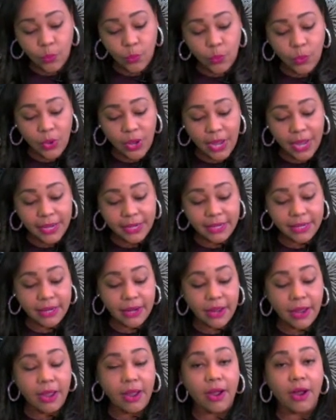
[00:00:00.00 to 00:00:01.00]
what
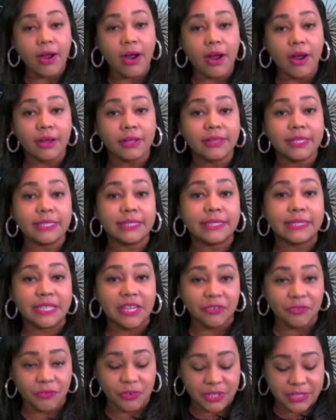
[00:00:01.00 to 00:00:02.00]
are the
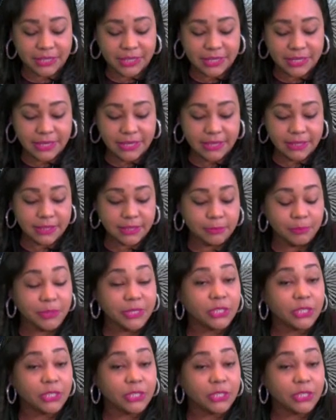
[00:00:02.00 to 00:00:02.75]
differences